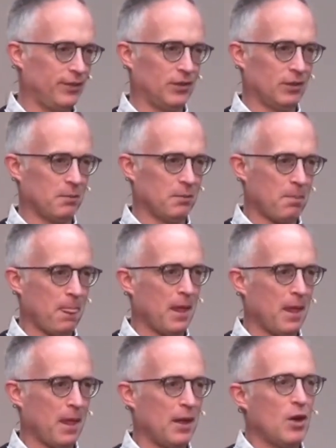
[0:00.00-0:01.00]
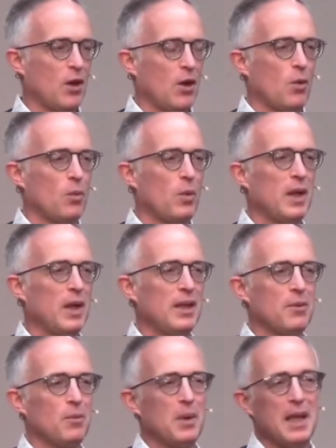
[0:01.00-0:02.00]
We had what somebody has
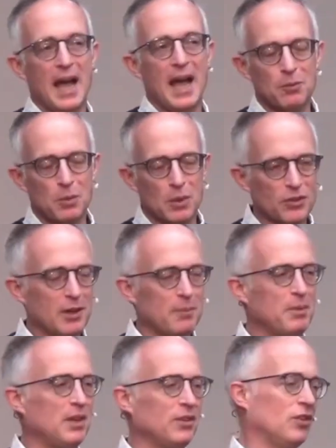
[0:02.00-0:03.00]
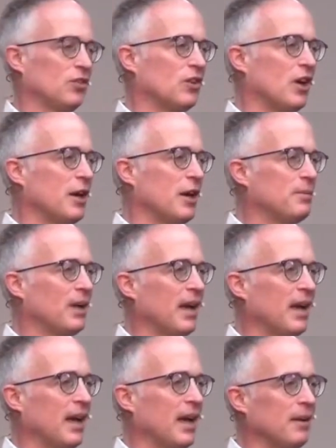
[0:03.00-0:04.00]
described, and we developed the
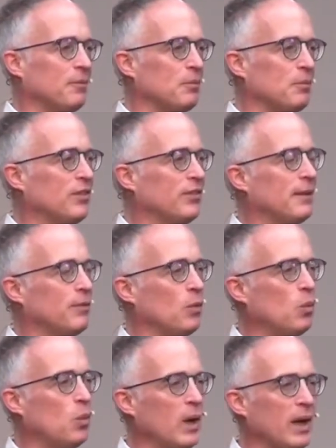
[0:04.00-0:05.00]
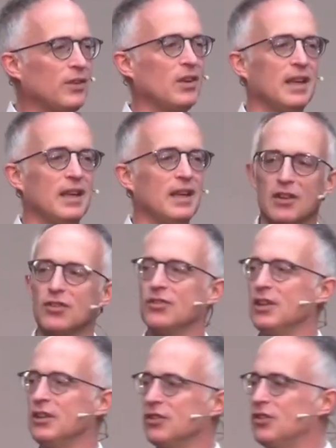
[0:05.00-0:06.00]
Western Industrial Church
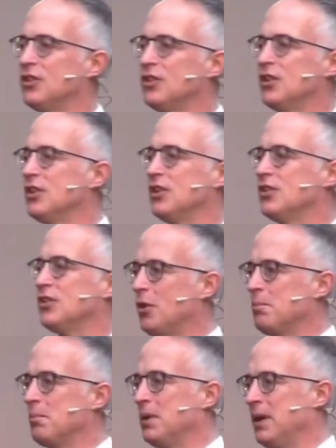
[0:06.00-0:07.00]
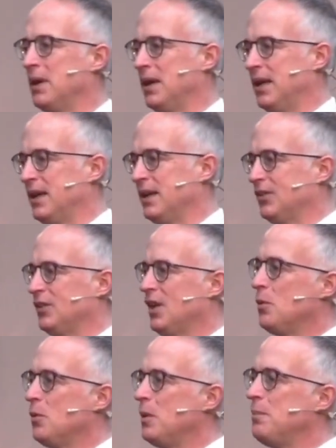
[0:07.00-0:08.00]
Complex. We began to
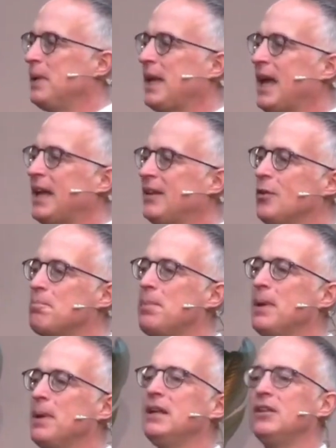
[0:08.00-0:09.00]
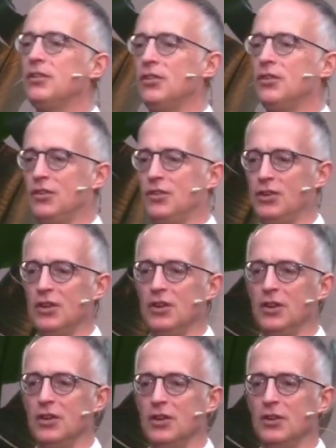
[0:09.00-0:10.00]
build church. We began to
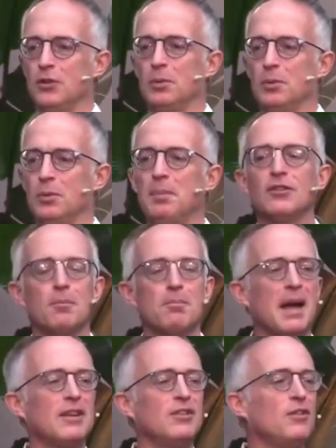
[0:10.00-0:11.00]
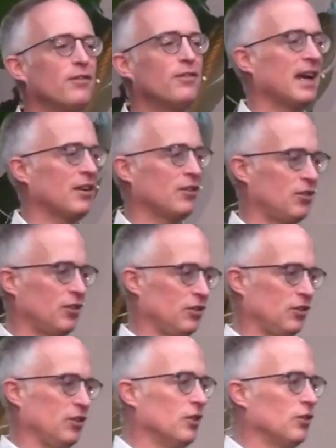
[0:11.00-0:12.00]
manufacture church. We began to
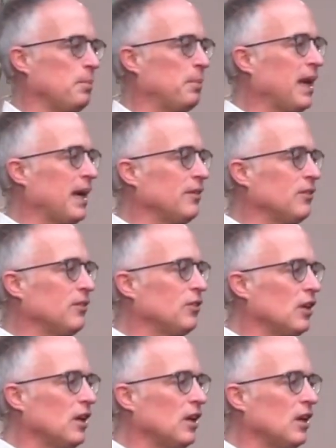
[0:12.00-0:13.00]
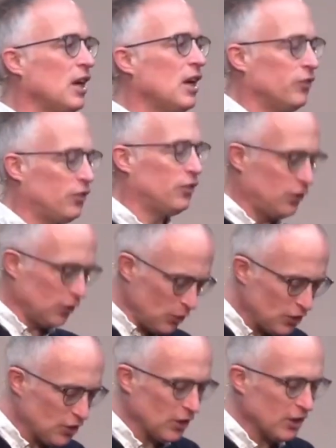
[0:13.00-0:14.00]
do church without the
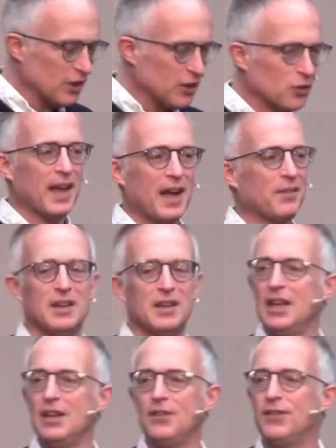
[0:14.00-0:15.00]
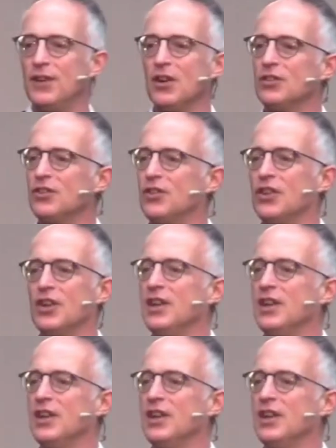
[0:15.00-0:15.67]
need for God turning up at all.